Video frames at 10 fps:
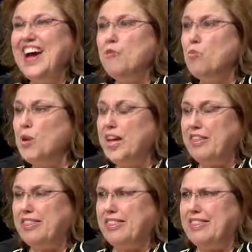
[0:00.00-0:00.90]

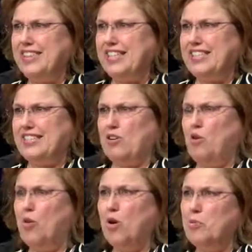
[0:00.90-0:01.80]
with this
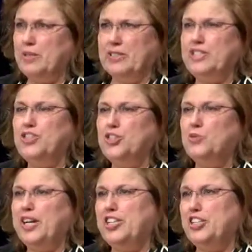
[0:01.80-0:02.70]
horrible
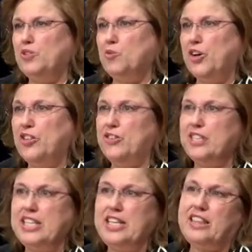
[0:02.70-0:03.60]
situation where their teeth